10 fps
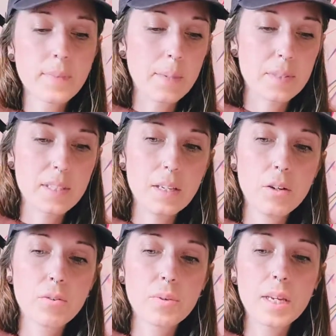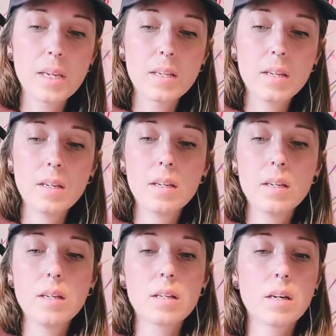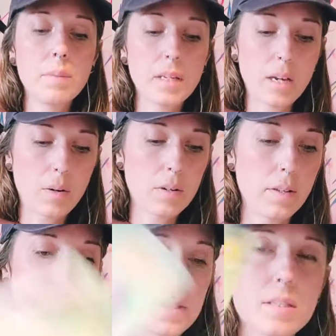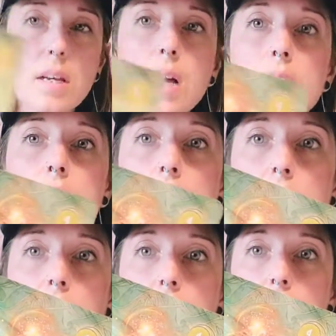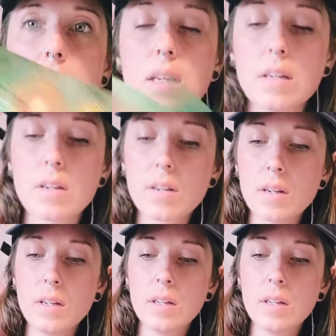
I'm seeing green coming out on this side very heavily here.